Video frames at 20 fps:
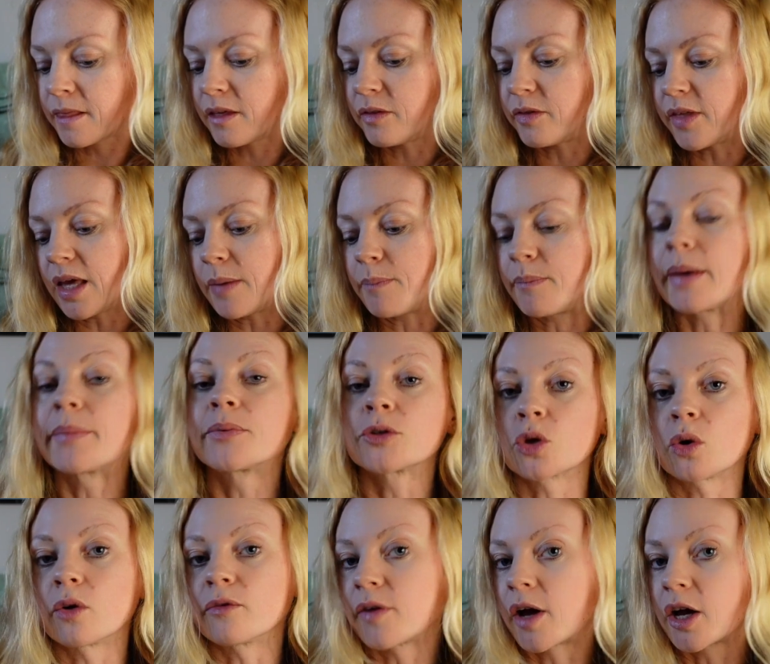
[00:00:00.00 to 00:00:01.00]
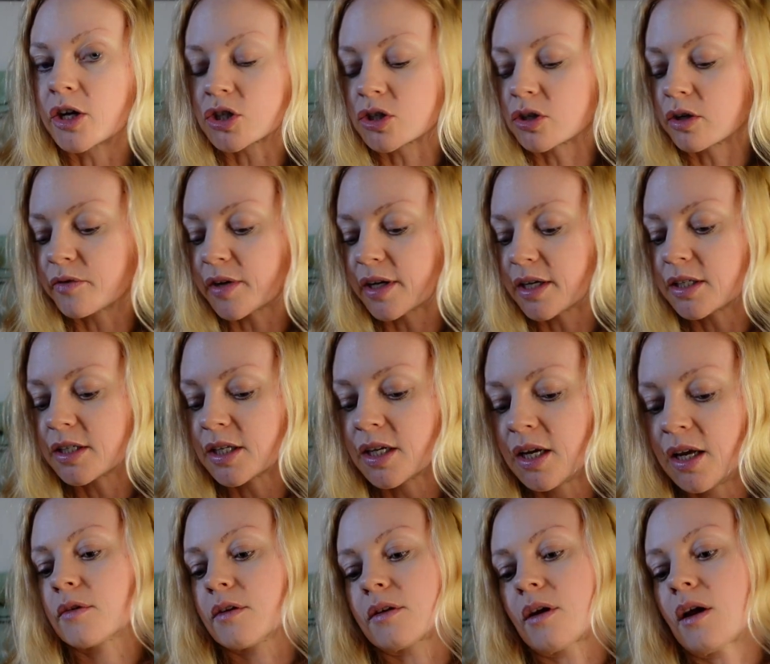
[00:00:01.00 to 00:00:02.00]
the bib short version of it,
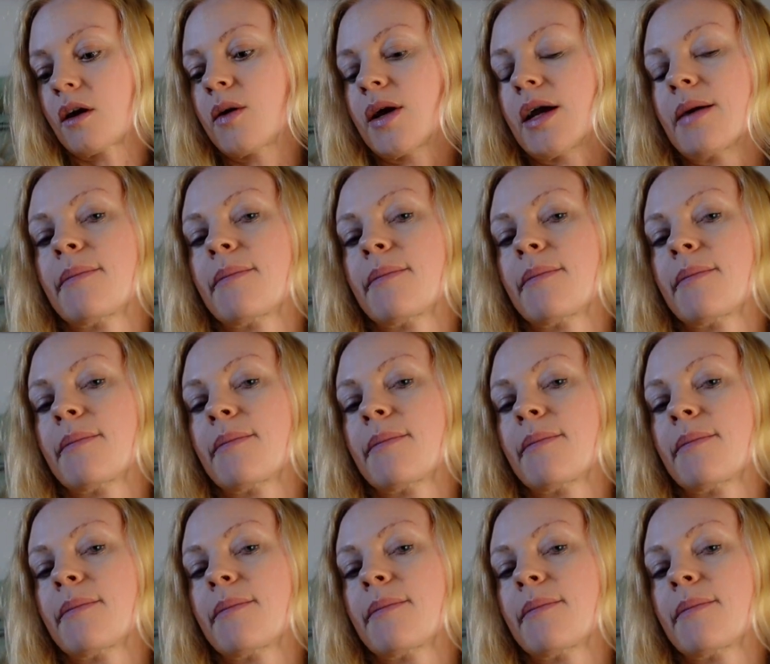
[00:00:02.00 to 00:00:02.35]
so it